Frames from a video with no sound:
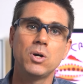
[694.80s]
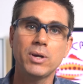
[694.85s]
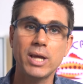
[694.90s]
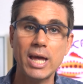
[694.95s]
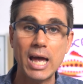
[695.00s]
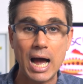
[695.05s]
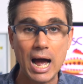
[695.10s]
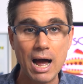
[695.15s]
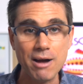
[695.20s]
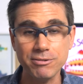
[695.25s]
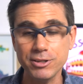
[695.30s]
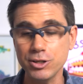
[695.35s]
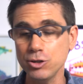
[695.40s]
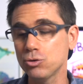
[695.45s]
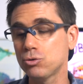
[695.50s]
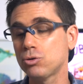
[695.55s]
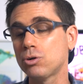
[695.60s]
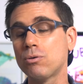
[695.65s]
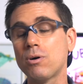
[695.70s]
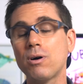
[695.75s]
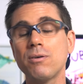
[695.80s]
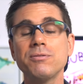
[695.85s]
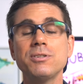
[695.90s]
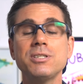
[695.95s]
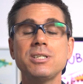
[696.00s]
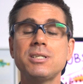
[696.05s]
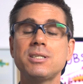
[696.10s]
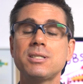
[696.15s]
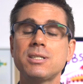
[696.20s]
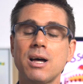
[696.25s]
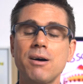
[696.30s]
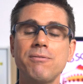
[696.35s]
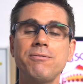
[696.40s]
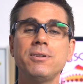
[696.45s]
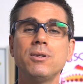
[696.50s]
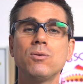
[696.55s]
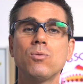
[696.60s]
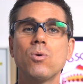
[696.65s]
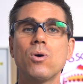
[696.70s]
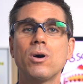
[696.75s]
Okay, after you throw all this stuff
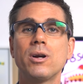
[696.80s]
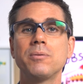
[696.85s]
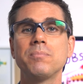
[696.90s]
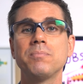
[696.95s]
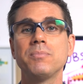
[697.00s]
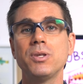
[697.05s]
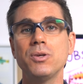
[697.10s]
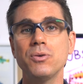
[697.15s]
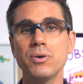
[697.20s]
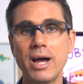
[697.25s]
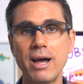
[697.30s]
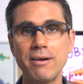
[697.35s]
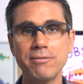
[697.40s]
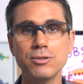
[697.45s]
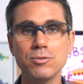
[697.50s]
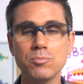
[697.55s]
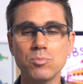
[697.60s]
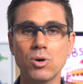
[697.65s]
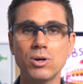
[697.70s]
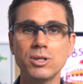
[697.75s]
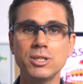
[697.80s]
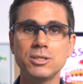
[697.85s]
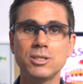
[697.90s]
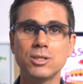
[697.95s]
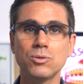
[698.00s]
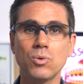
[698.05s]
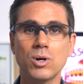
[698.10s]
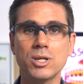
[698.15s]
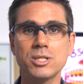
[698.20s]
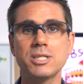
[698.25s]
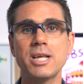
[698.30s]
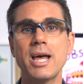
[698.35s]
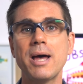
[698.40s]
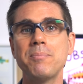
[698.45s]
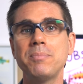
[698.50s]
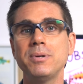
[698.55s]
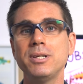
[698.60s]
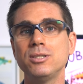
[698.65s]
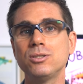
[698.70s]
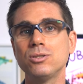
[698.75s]
in the water, you have to monitor what's
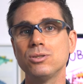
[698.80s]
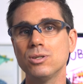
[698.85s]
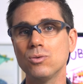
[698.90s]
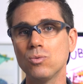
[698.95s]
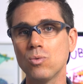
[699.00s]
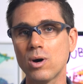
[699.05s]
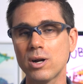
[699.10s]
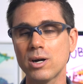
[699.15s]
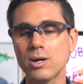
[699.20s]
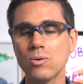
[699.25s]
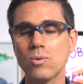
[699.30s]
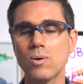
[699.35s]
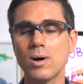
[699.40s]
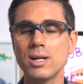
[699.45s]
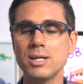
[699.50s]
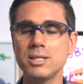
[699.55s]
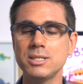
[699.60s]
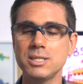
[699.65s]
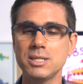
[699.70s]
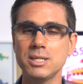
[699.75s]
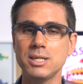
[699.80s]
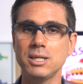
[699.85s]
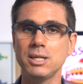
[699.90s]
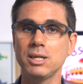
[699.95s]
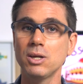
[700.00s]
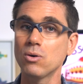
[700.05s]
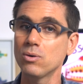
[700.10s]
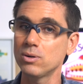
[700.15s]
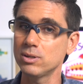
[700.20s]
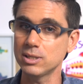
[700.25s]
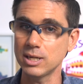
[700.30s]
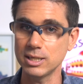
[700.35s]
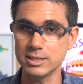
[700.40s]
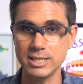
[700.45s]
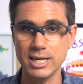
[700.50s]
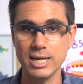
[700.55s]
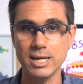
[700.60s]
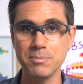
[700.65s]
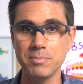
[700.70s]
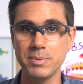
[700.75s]
happening to the water quality on a
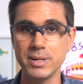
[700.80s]
daily